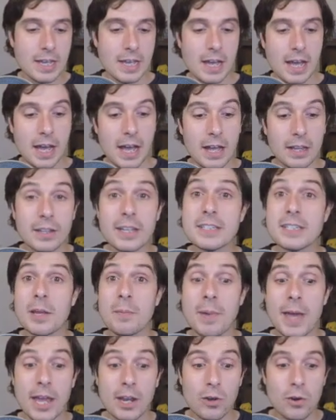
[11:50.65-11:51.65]
Uh, let's head
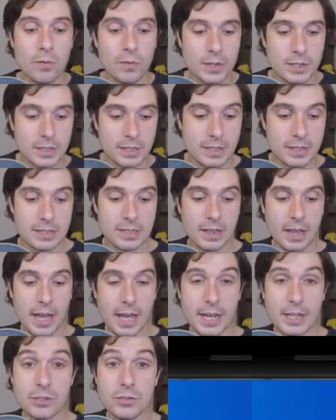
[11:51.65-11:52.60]
back over to the slides